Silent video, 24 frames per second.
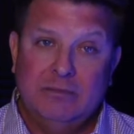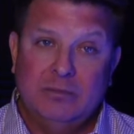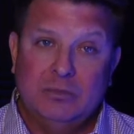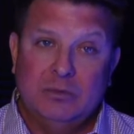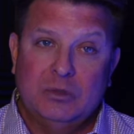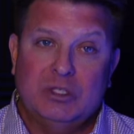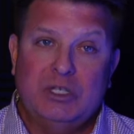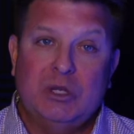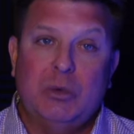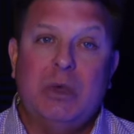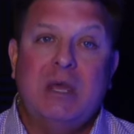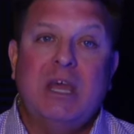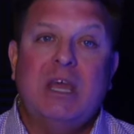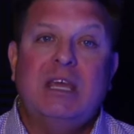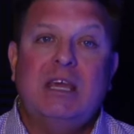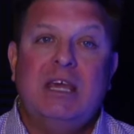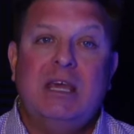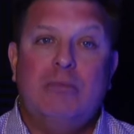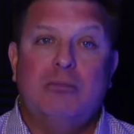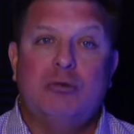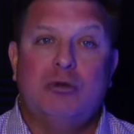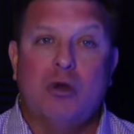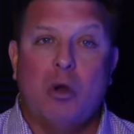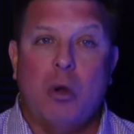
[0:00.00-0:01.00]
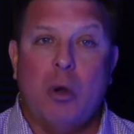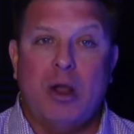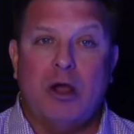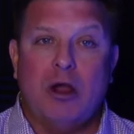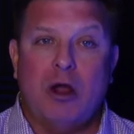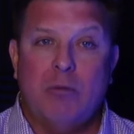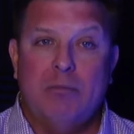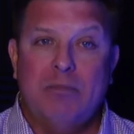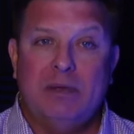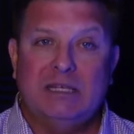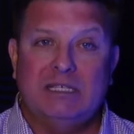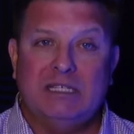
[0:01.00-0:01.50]
so that we can keep growing
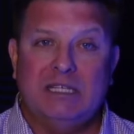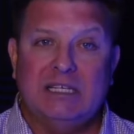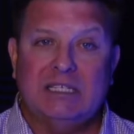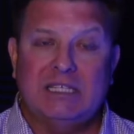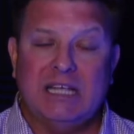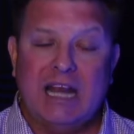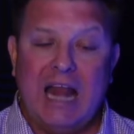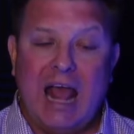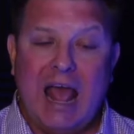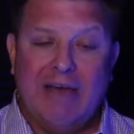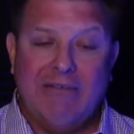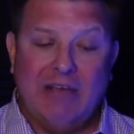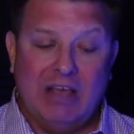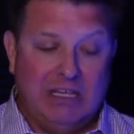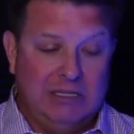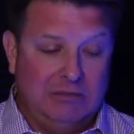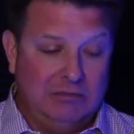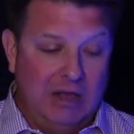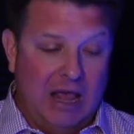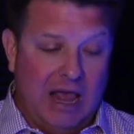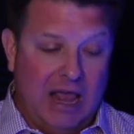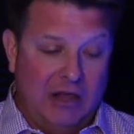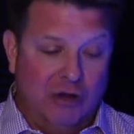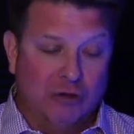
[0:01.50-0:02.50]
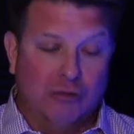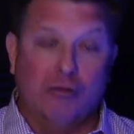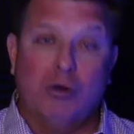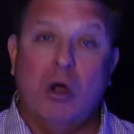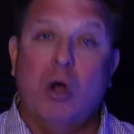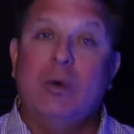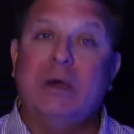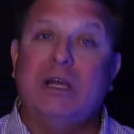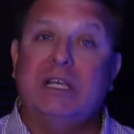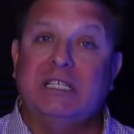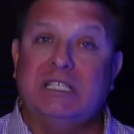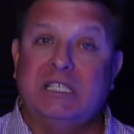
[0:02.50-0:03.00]
our business and have a, a
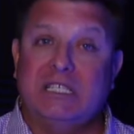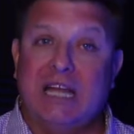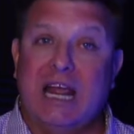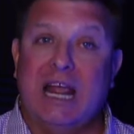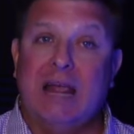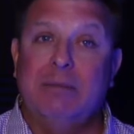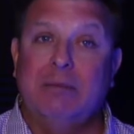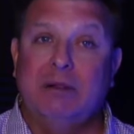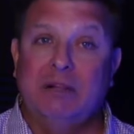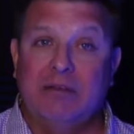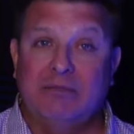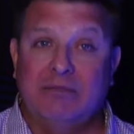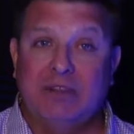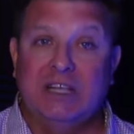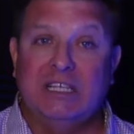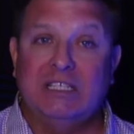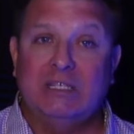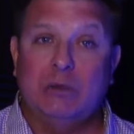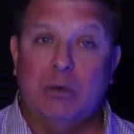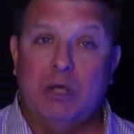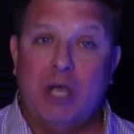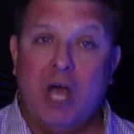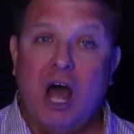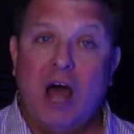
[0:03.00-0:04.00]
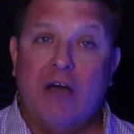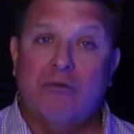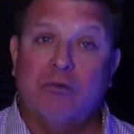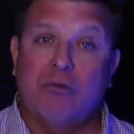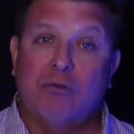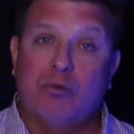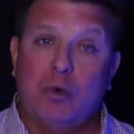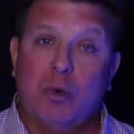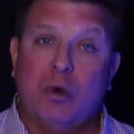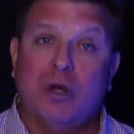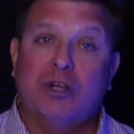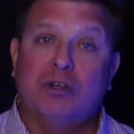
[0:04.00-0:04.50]
growing stable of things that we offer. If
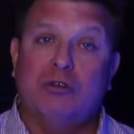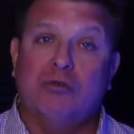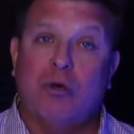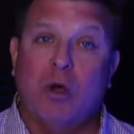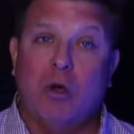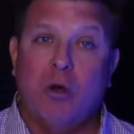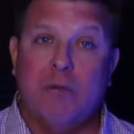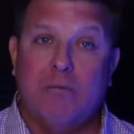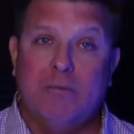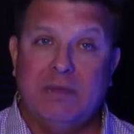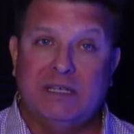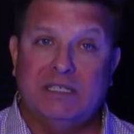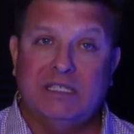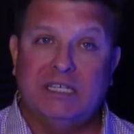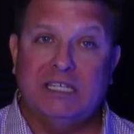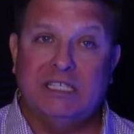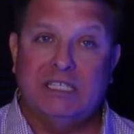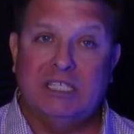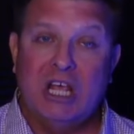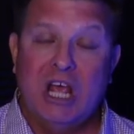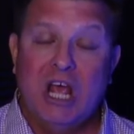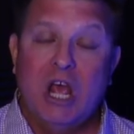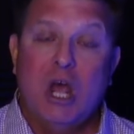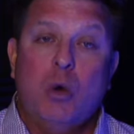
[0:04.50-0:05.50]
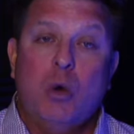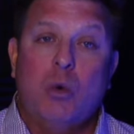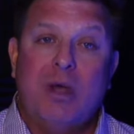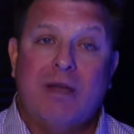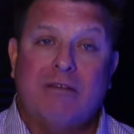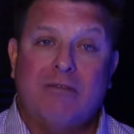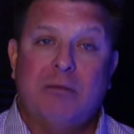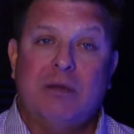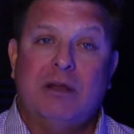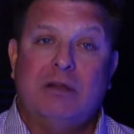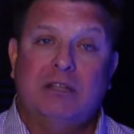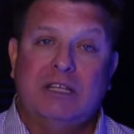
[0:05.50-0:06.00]
we want to grow a business, we have
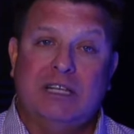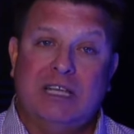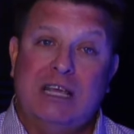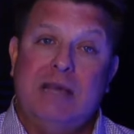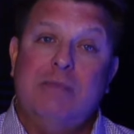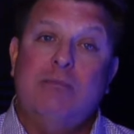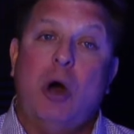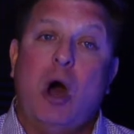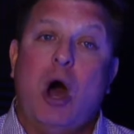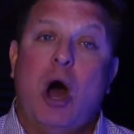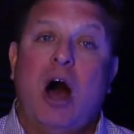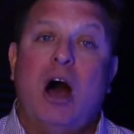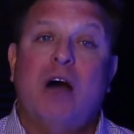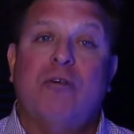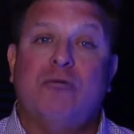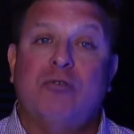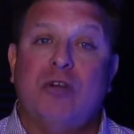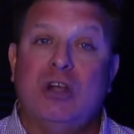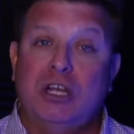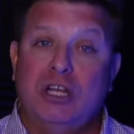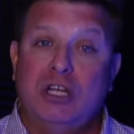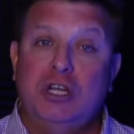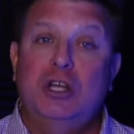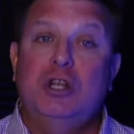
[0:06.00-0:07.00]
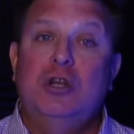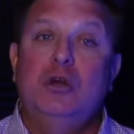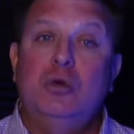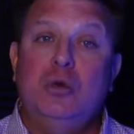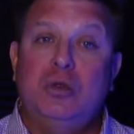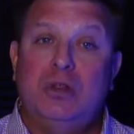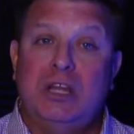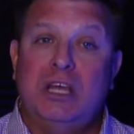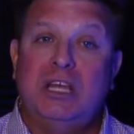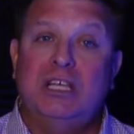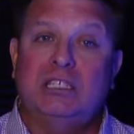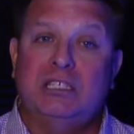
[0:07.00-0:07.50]
to be able to keep offering new
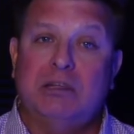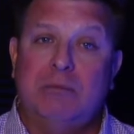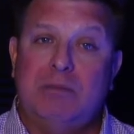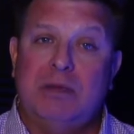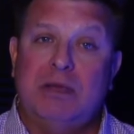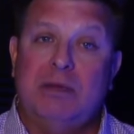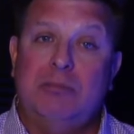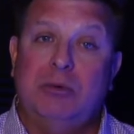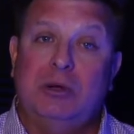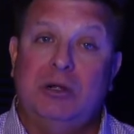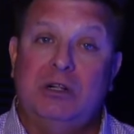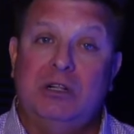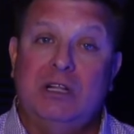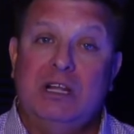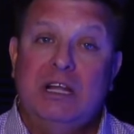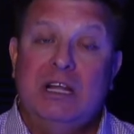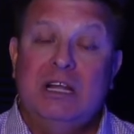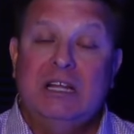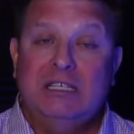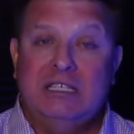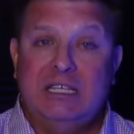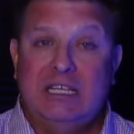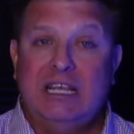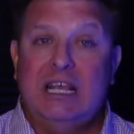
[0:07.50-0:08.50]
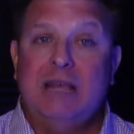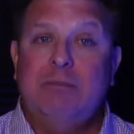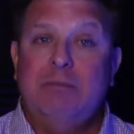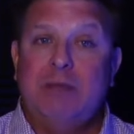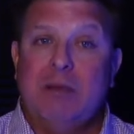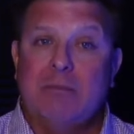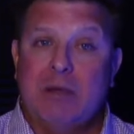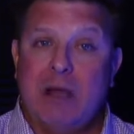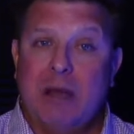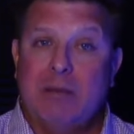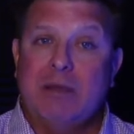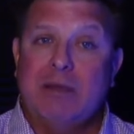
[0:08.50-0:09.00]
things to people to keep
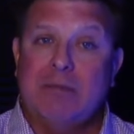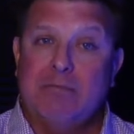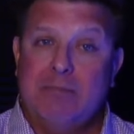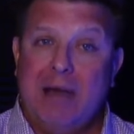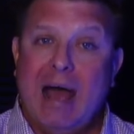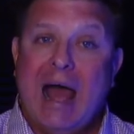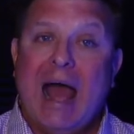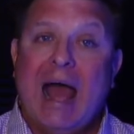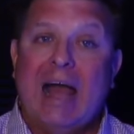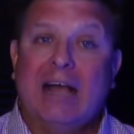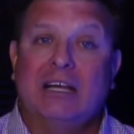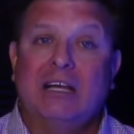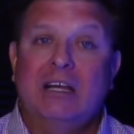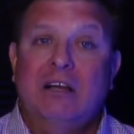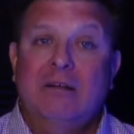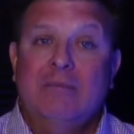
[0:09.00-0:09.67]
them coming back.